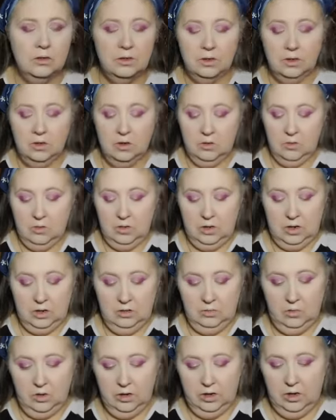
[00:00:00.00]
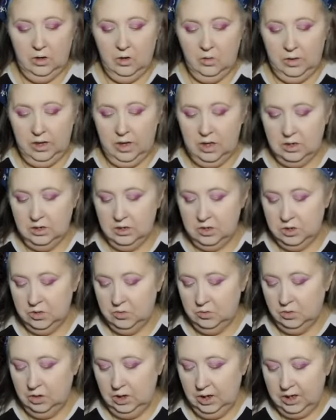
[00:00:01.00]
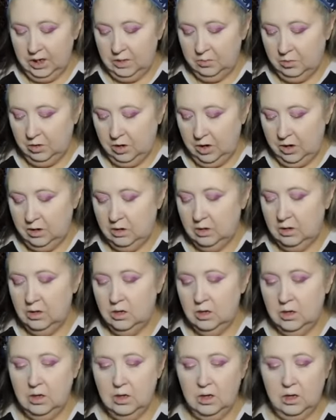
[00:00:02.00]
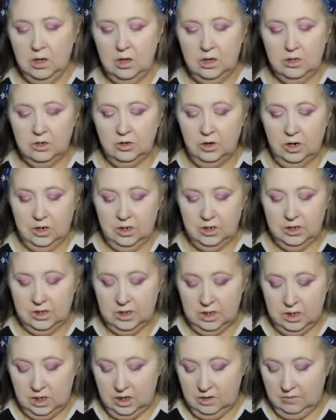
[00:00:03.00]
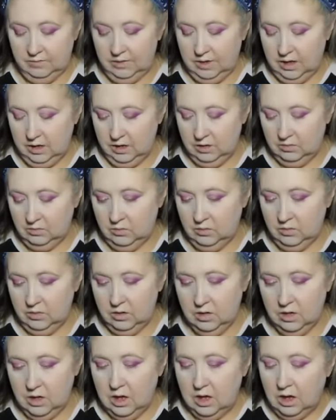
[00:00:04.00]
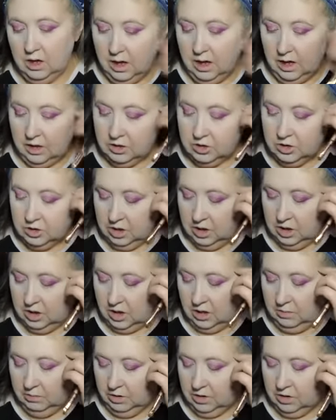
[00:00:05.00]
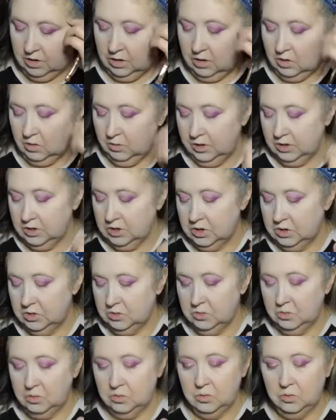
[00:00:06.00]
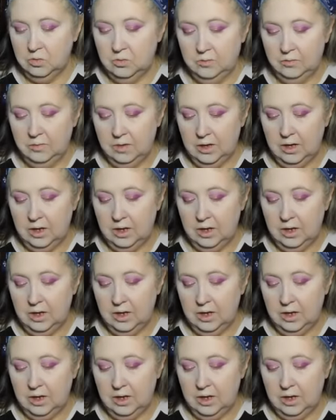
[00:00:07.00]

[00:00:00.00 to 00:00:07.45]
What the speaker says: So, and I want to go into Libra and try to see if that, actually, I'm going to go into